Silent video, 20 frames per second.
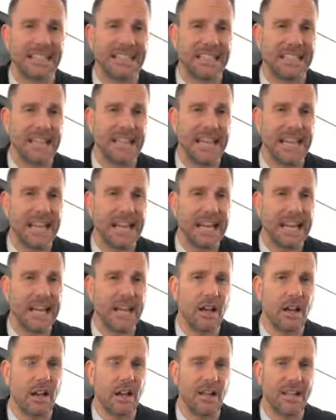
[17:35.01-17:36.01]

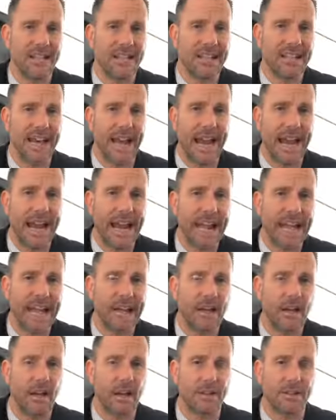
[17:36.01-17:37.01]
leading us,
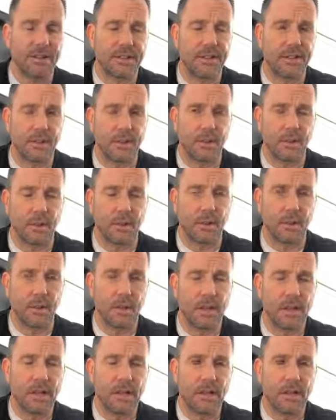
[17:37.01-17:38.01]
guiding us to
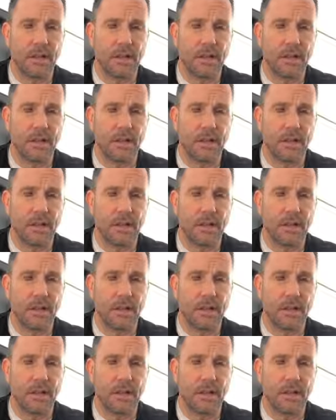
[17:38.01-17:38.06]
do.